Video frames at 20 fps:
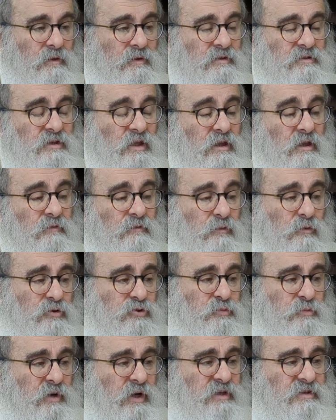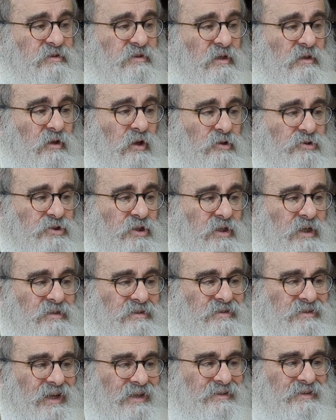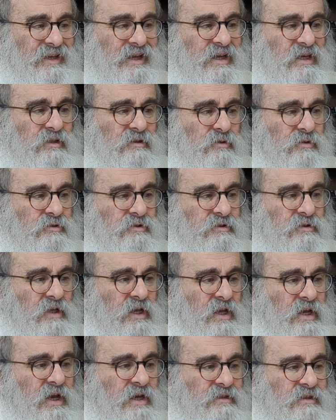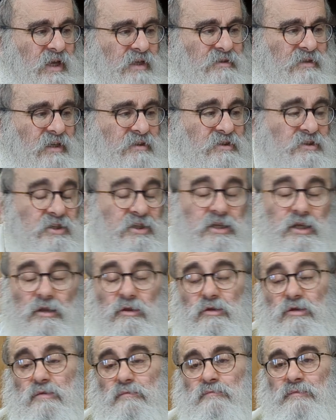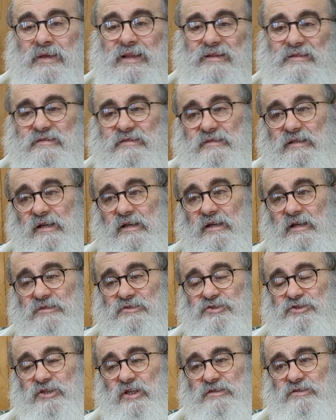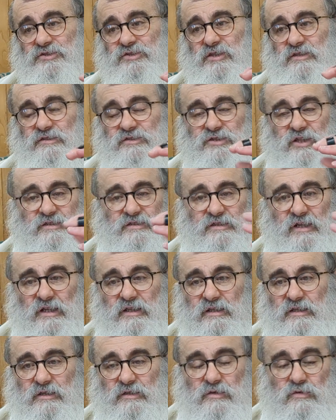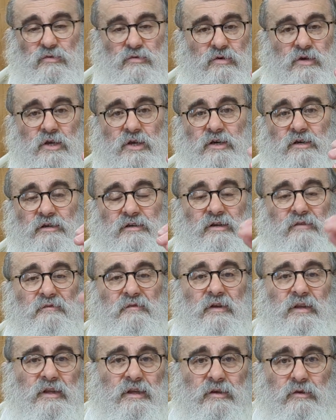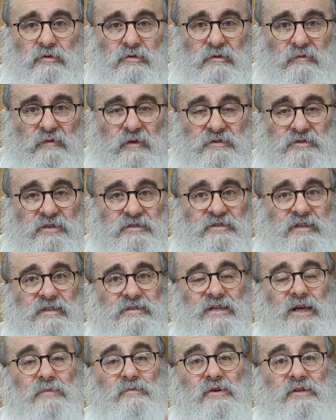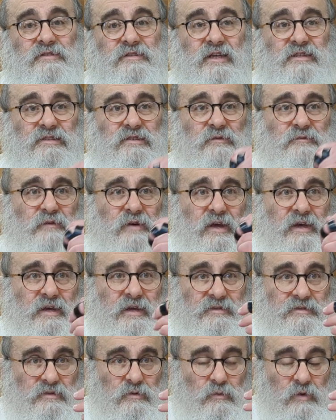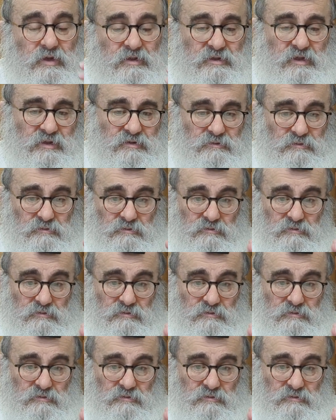the Levush brings the lotion. it's not Eidus, he says it's Gilui Milsa. just, she's just telling you, revealing you the fact. She's not coming testifying as a witness,